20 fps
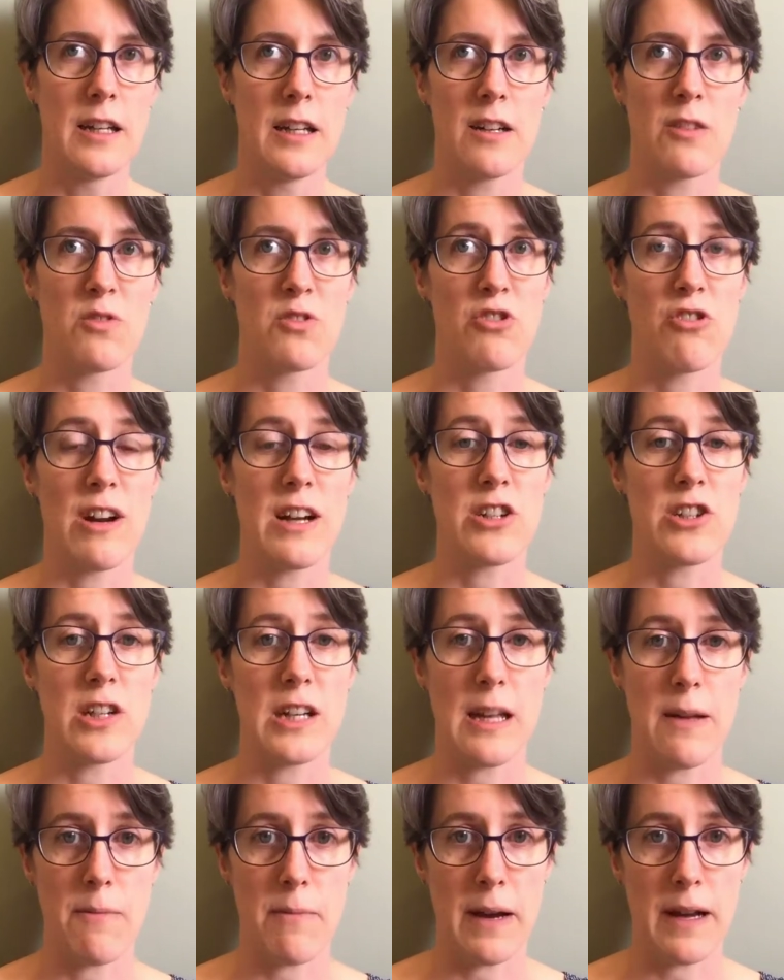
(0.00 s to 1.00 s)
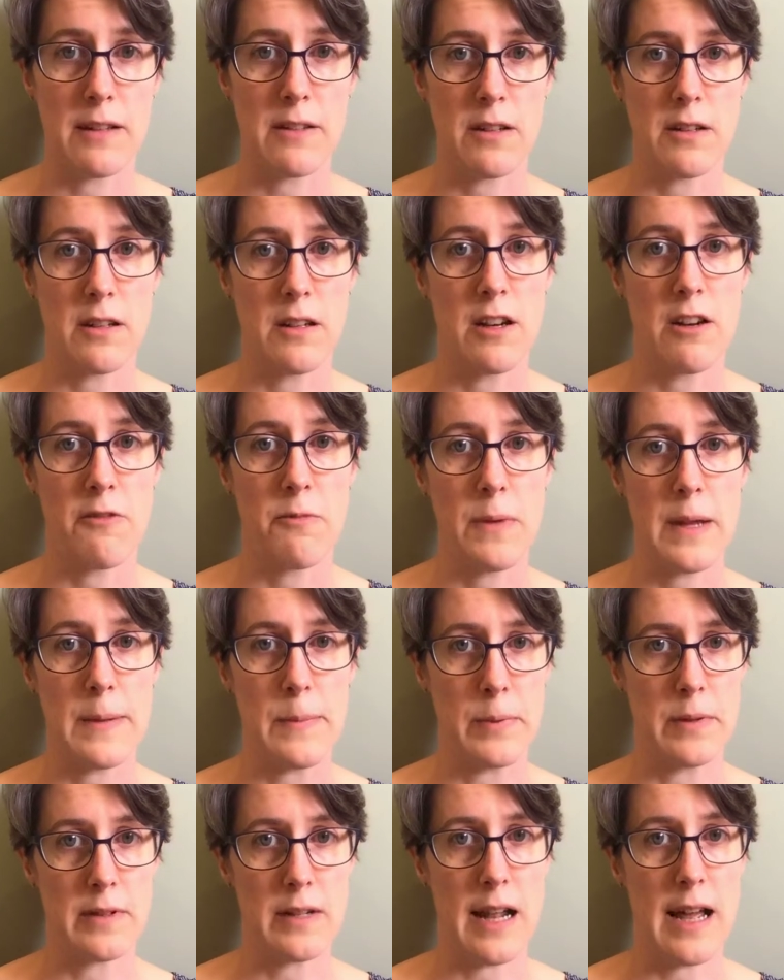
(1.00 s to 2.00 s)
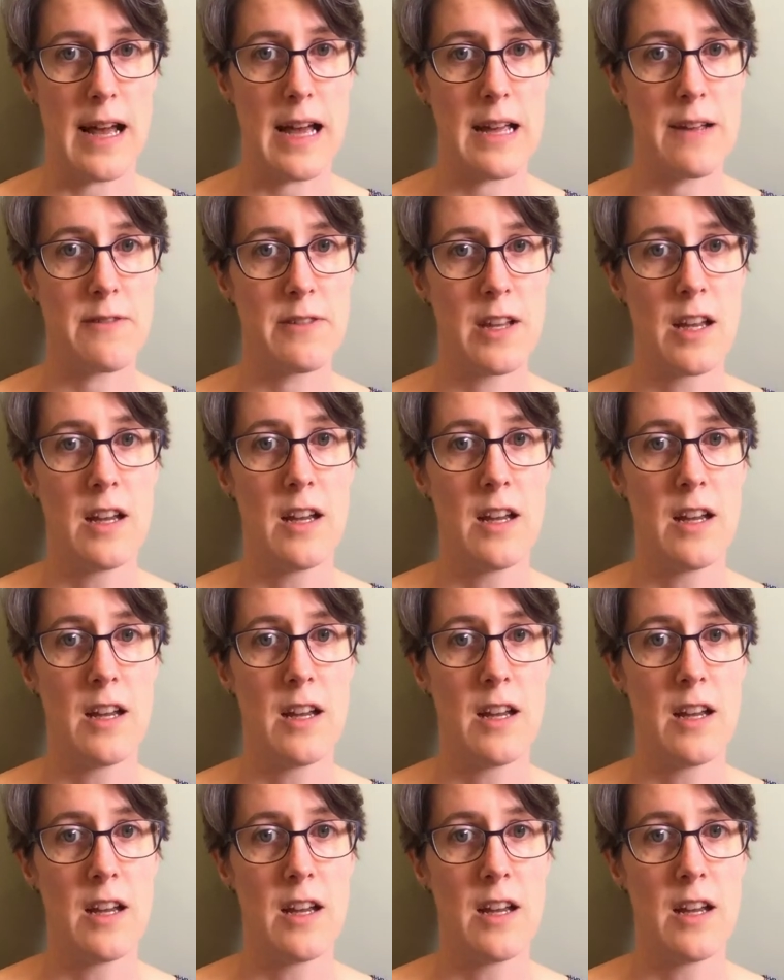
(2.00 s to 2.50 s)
tragic impact on a lot of people's lives.